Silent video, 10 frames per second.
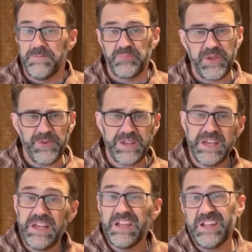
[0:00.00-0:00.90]
if I
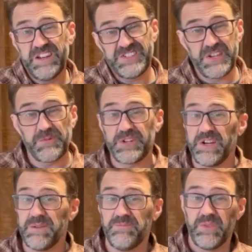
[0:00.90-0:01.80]
can in the
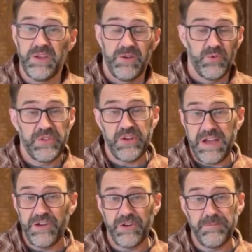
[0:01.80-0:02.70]
summertime when they're
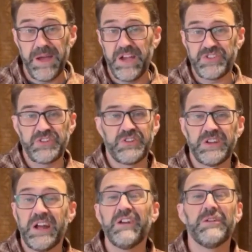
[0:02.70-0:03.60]
out on pasture,
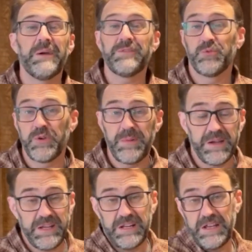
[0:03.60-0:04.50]
and I don't even have to worry about
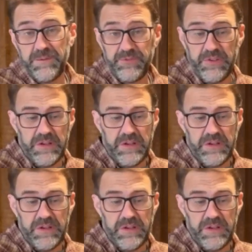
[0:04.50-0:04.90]
heat lamps.